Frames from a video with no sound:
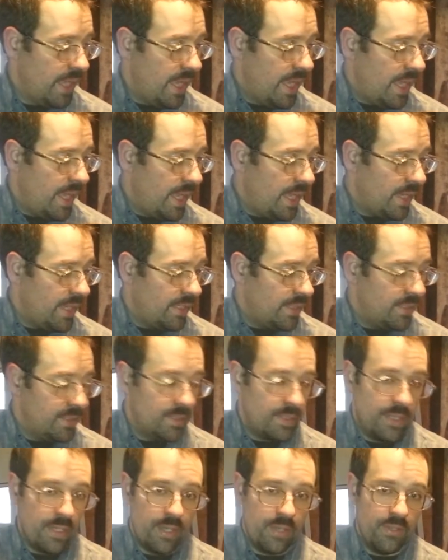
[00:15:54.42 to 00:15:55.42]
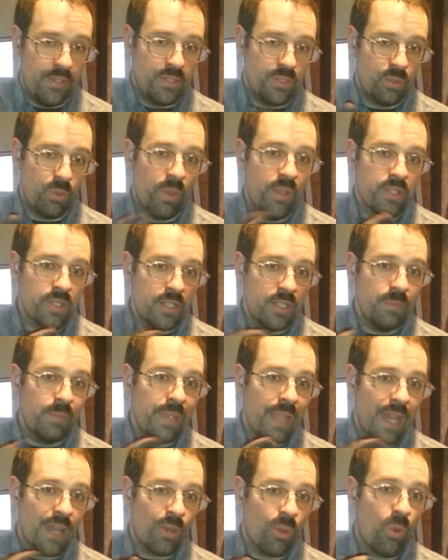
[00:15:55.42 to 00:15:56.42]
And uh, this story is going to
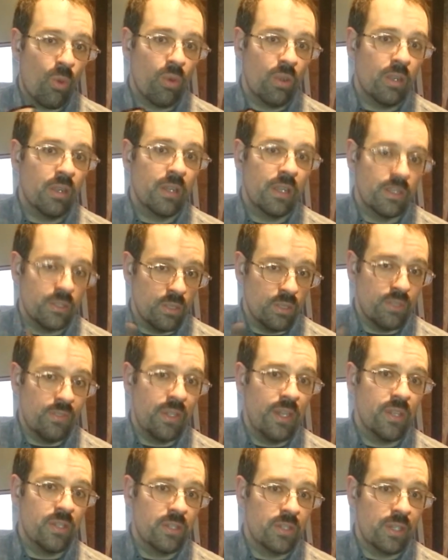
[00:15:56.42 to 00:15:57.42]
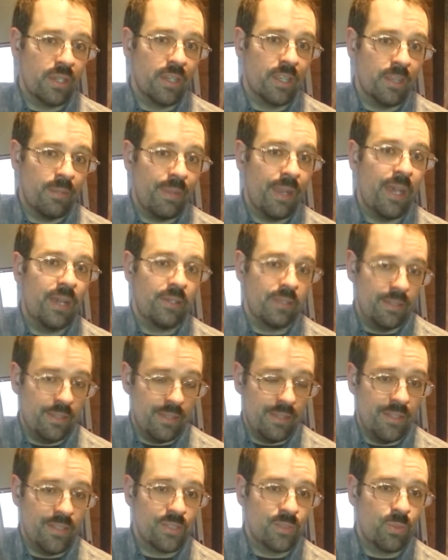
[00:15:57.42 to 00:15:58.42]
be out of order because those videos are going to come out, and
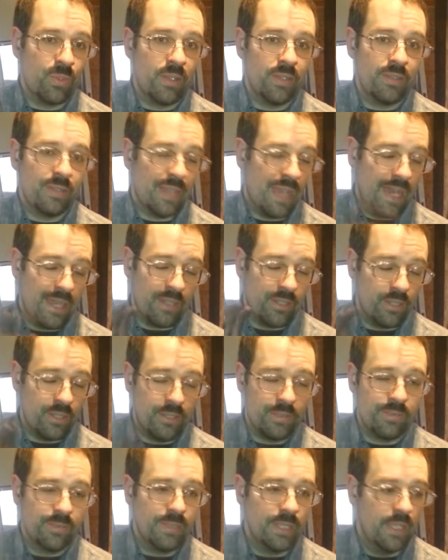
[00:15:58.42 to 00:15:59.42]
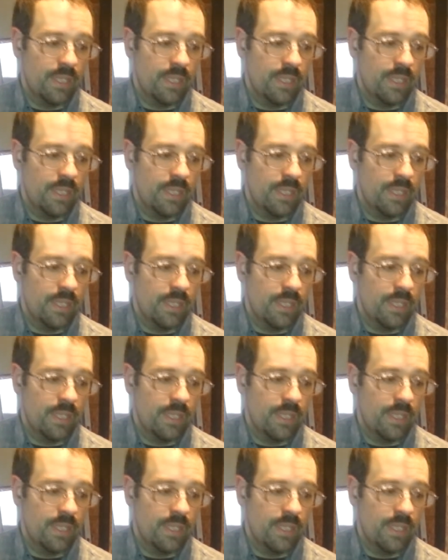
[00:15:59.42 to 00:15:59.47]
then this one, I don't know.